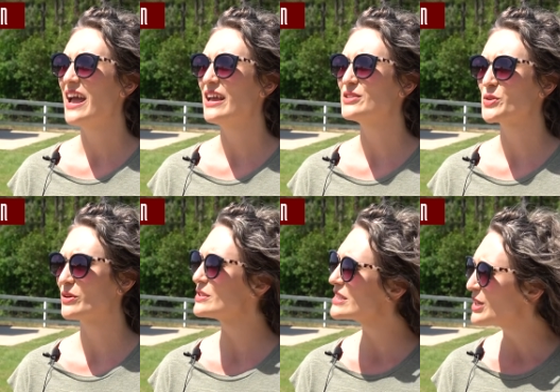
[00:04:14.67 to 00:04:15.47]
And so when
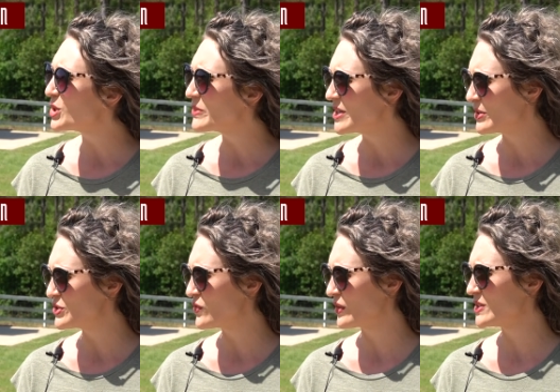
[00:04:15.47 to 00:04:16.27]
I was little, me and my
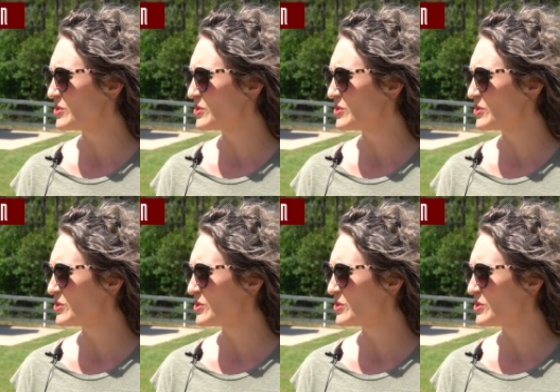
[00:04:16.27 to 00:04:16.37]
two friends,